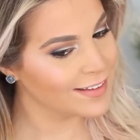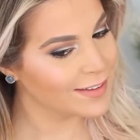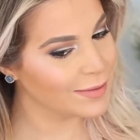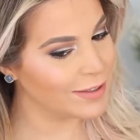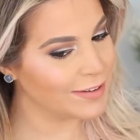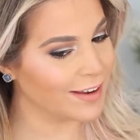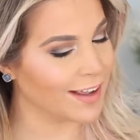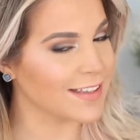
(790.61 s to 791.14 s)

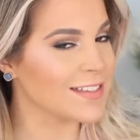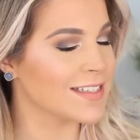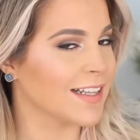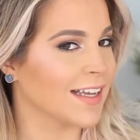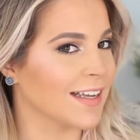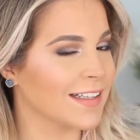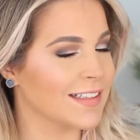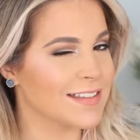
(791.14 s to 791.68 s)
What do you guys
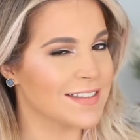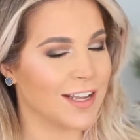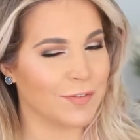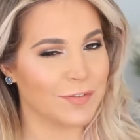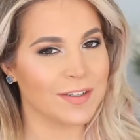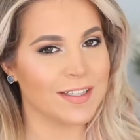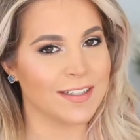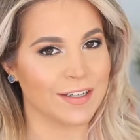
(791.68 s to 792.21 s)
think? It's
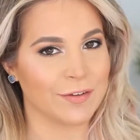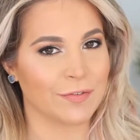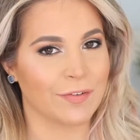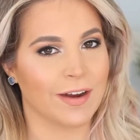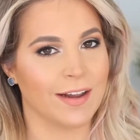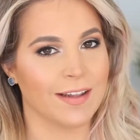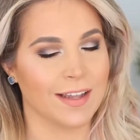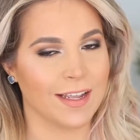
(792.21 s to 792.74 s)
definitely different.